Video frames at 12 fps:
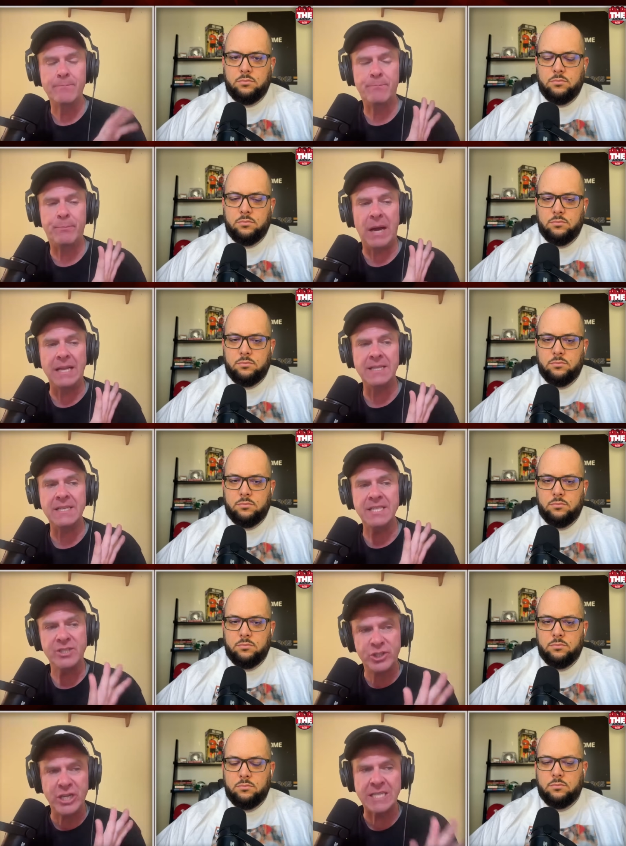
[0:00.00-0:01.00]
Speaker 1: But
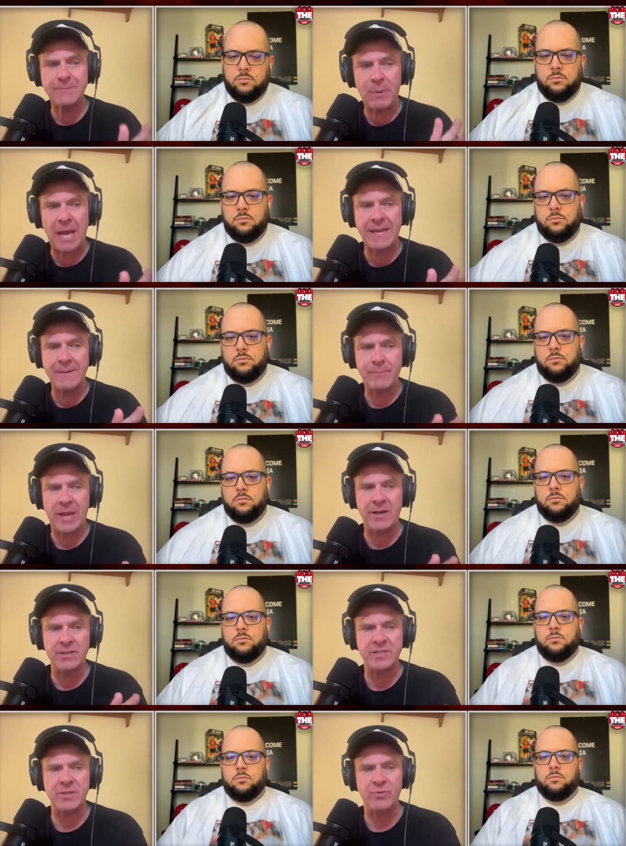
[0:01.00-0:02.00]
just by
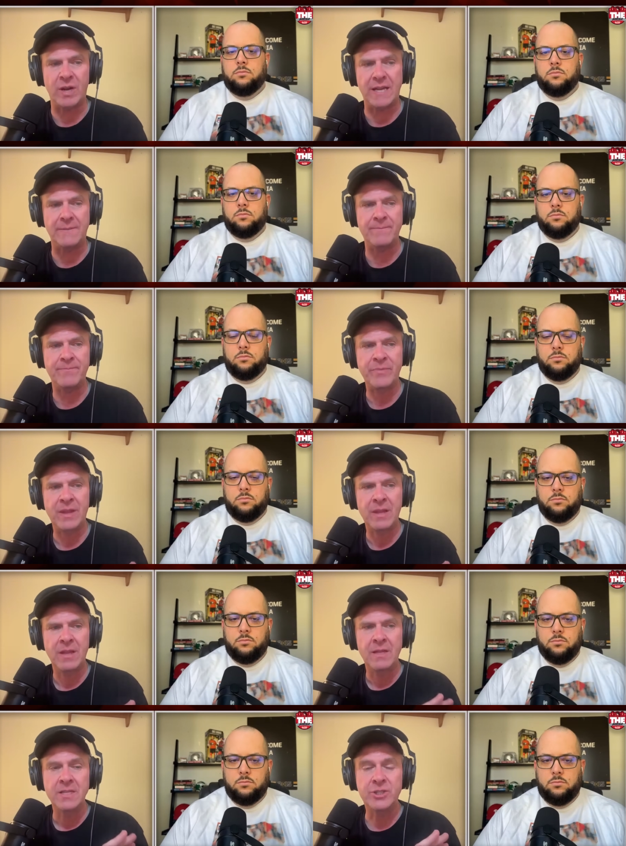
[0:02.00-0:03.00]
comparison, right?
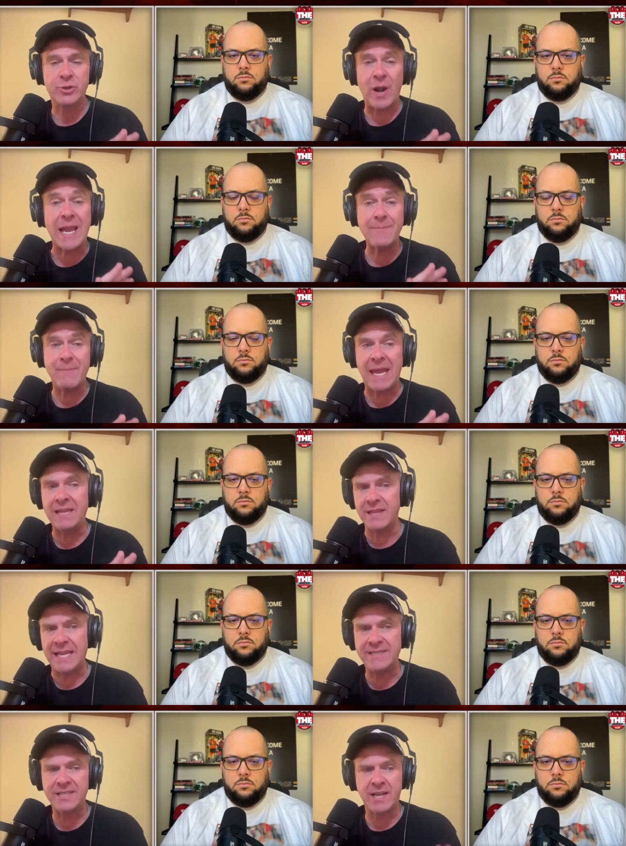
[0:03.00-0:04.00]
Drake May
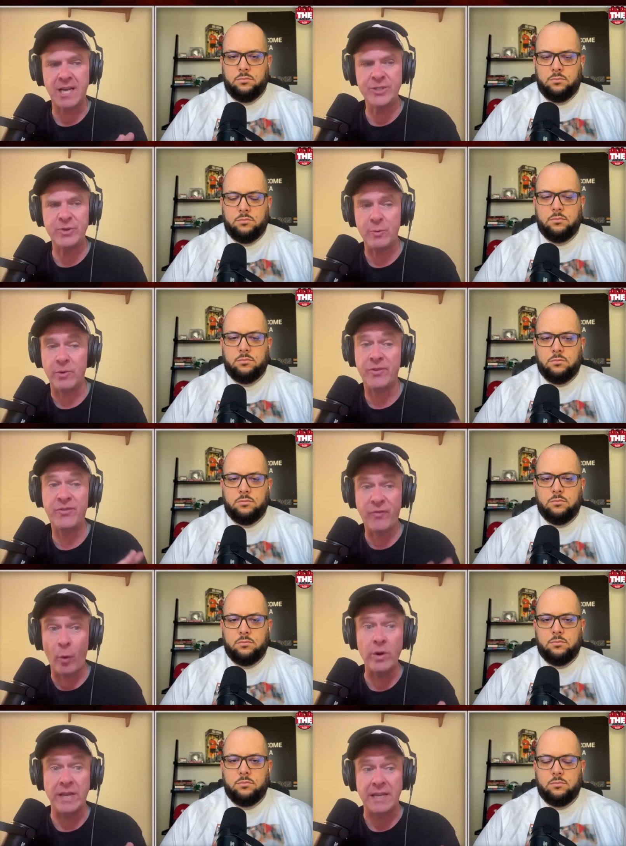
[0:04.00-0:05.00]
leads the country with
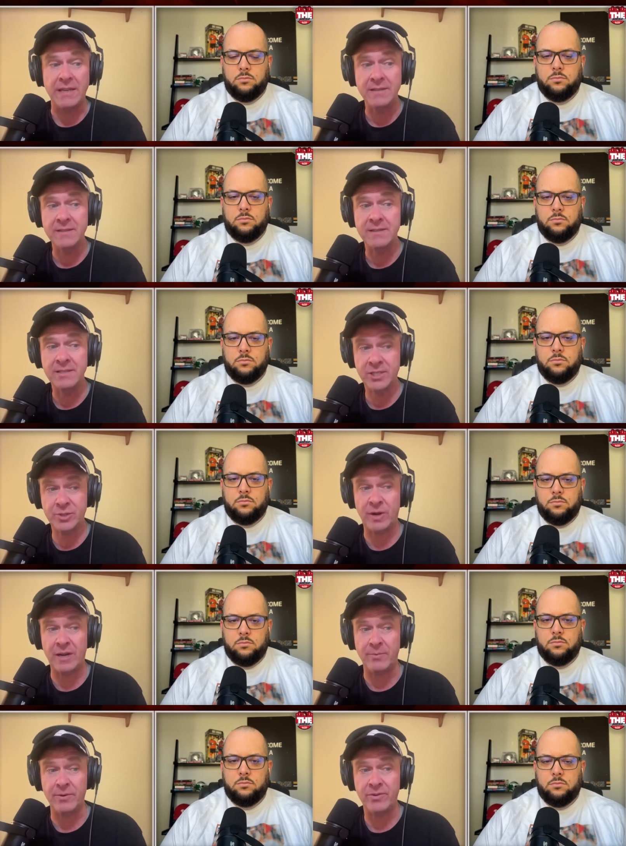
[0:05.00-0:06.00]
forty
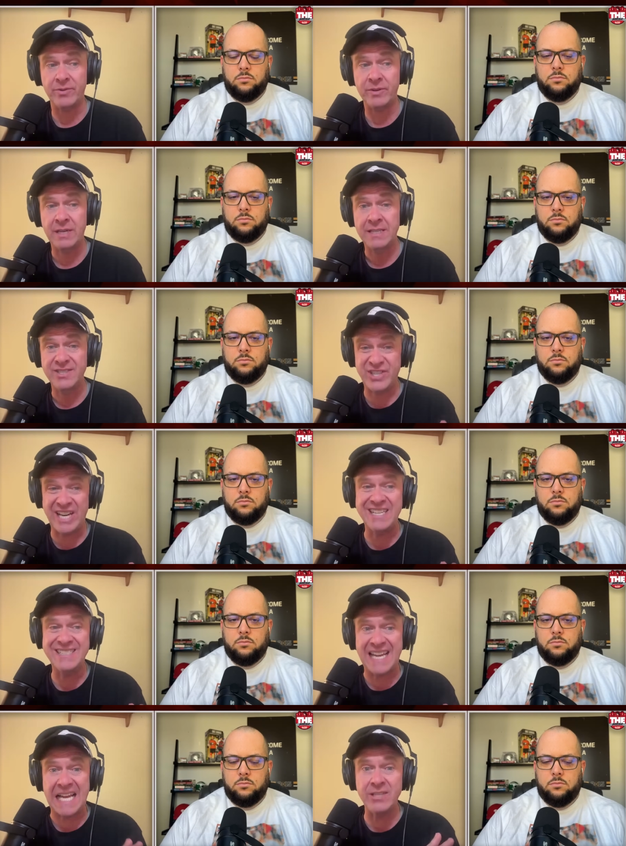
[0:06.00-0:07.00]
scrambles.
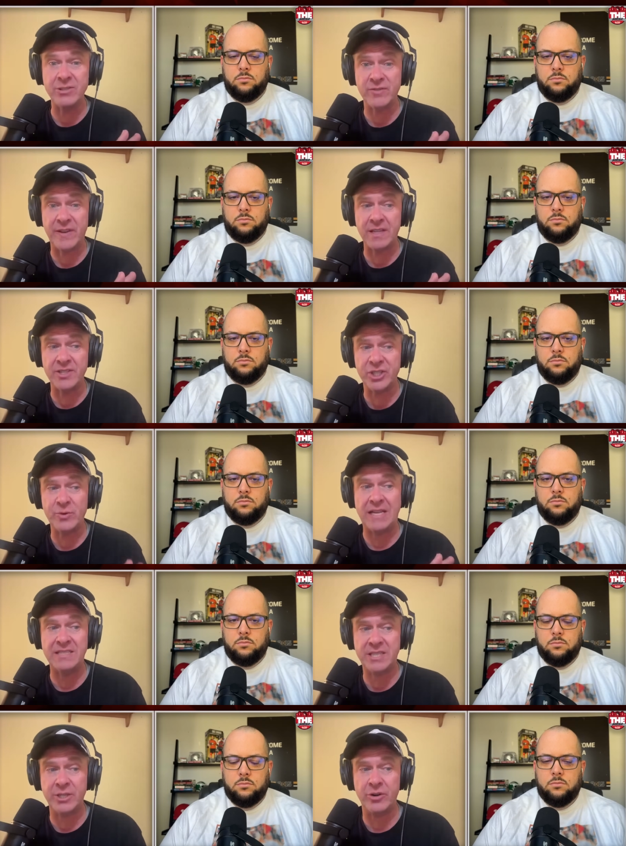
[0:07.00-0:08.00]
Jaden Daniels of L S U
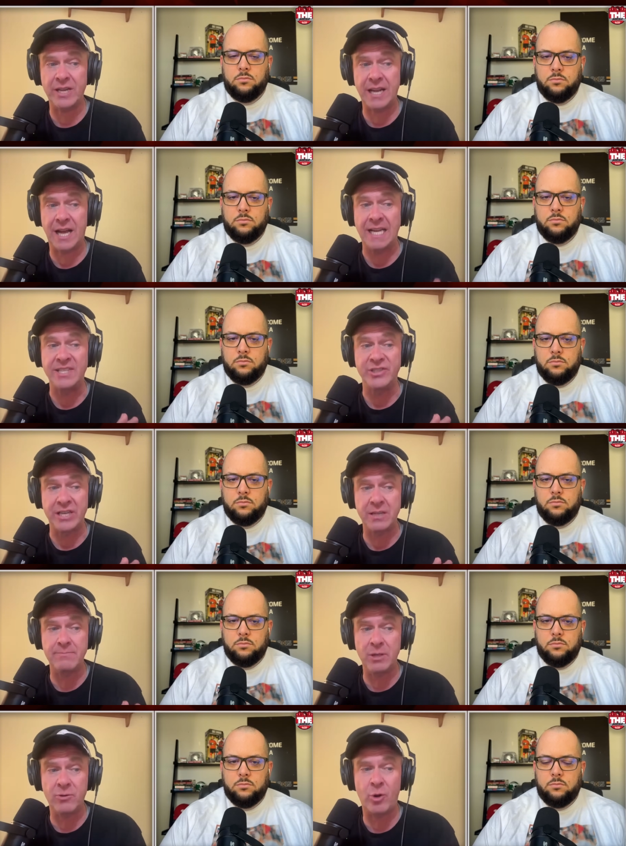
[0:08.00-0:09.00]
has thirty-nine.
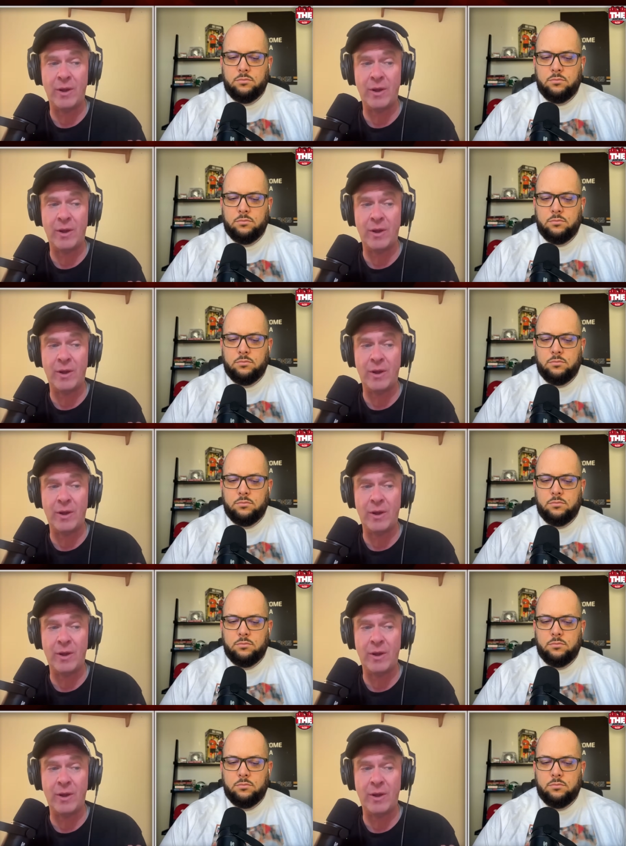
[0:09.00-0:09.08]
Jalen Milroe